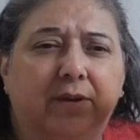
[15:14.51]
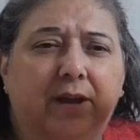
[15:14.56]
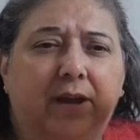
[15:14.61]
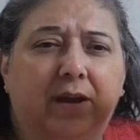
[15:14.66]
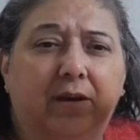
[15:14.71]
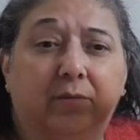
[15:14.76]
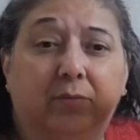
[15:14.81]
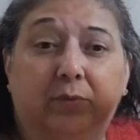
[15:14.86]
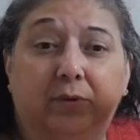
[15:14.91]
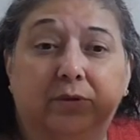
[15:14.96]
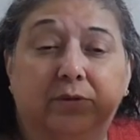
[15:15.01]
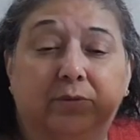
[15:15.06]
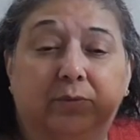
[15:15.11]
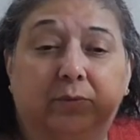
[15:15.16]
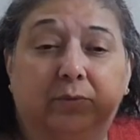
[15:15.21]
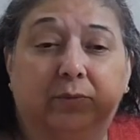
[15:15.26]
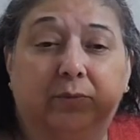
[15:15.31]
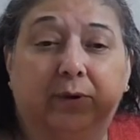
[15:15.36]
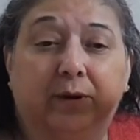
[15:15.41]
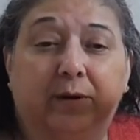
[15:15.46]
what's
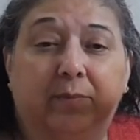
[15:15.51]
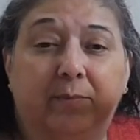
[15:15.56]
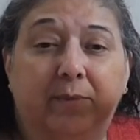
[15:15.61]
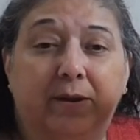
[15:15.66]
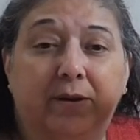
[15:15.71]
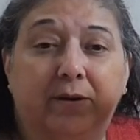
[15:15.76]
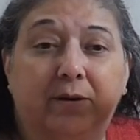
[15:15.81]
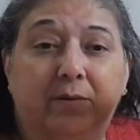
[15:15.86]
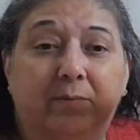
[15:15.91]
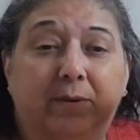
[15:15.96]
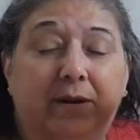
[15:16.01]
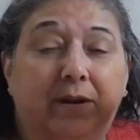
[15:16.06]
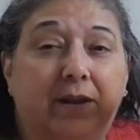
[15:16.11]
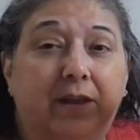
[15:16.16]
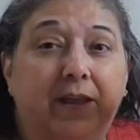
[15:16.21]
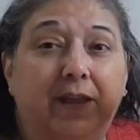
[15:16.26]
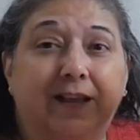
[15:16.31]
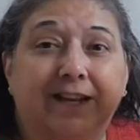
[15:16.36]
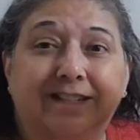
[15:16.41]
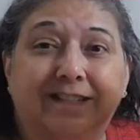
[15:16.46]
recommended. But
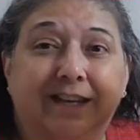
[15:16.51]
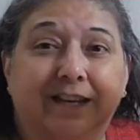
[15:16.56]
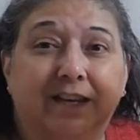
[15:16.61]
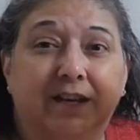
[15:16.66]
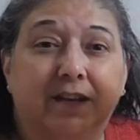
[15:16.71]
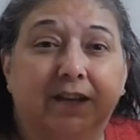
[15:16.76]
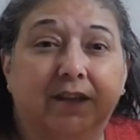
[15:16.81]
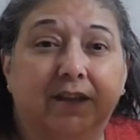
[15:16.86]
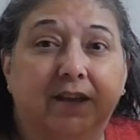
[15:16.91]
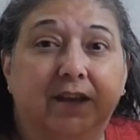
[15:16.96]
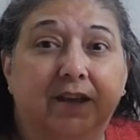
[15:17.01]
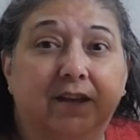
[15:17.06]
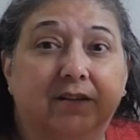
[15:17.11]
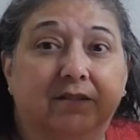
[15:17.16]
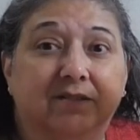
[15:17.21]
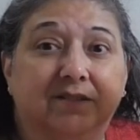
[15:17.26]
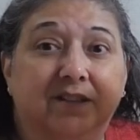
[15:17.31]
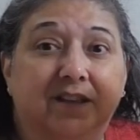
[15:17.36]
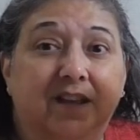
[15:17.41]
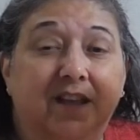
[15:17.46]
it's like anything
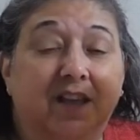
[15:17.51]
else.